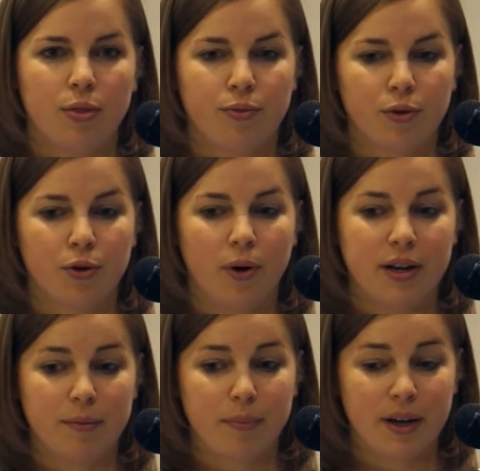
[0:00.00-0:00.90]
through
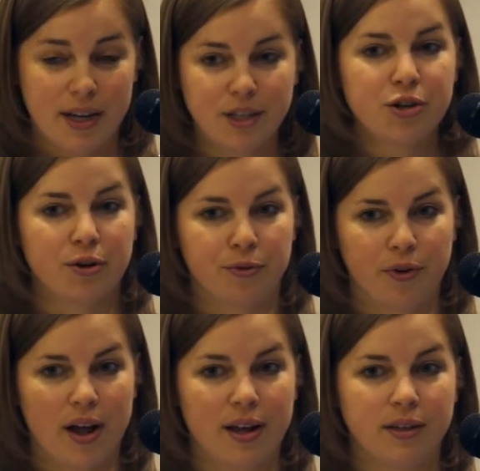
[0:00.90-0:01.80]
an intern
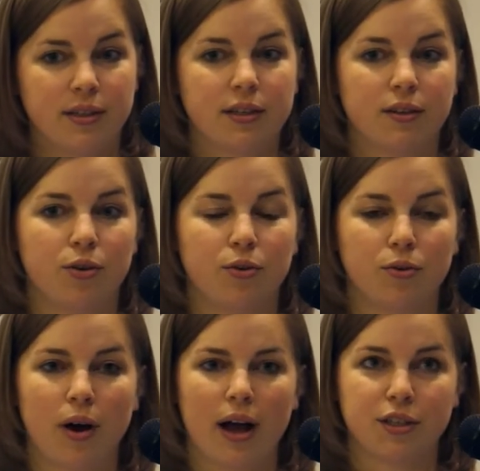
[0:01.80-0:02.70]
friend
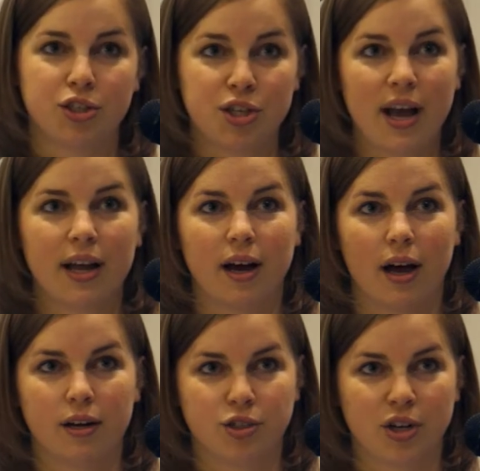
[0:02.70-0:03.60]
who she had
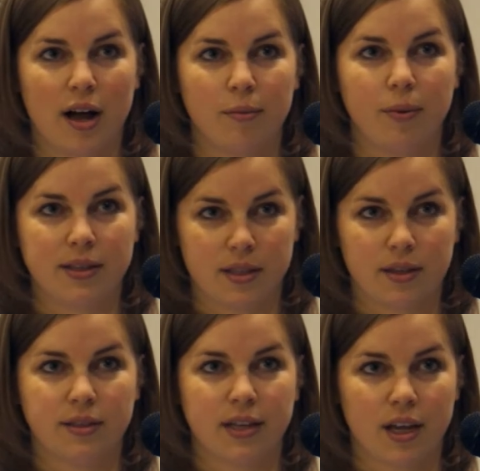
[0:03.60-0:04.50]
got a job as an
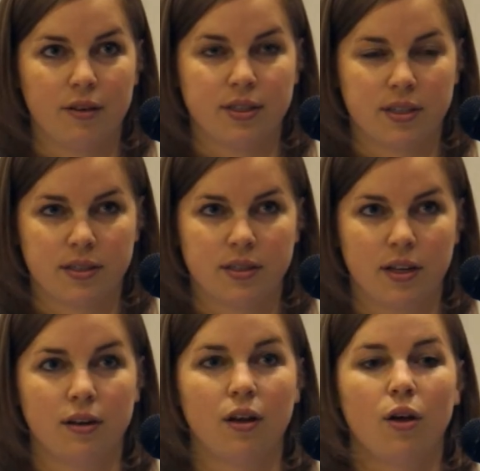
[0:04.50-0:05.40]
executive
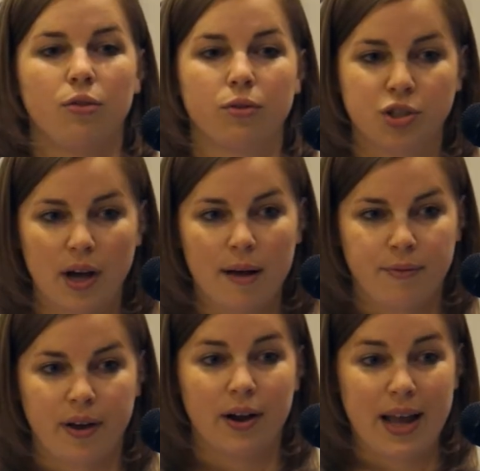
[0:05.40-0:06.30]
assistant through a job
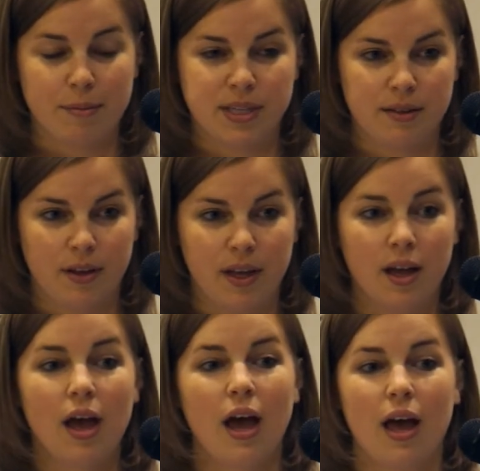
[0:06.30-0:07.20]
fair at MTV.
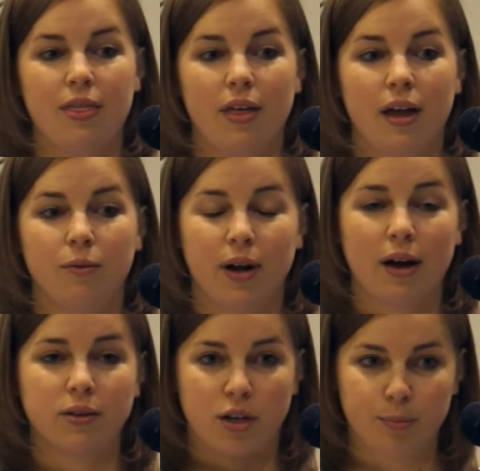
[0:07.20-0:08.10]
And then when I
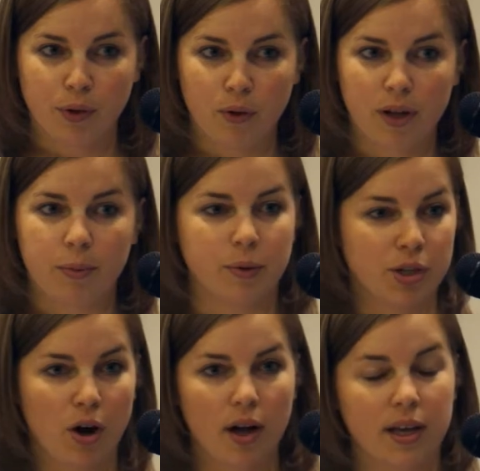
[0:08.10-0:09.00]
was unemployed, we were
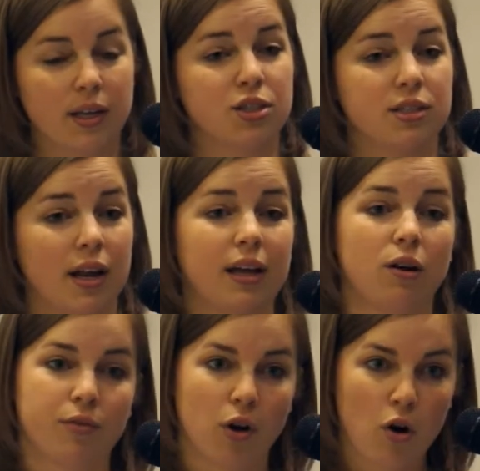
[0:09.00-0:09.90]
talking, and she said, I know
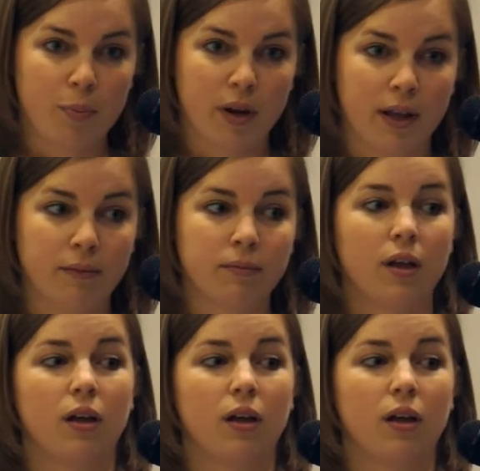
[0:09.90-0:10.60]
of an opening.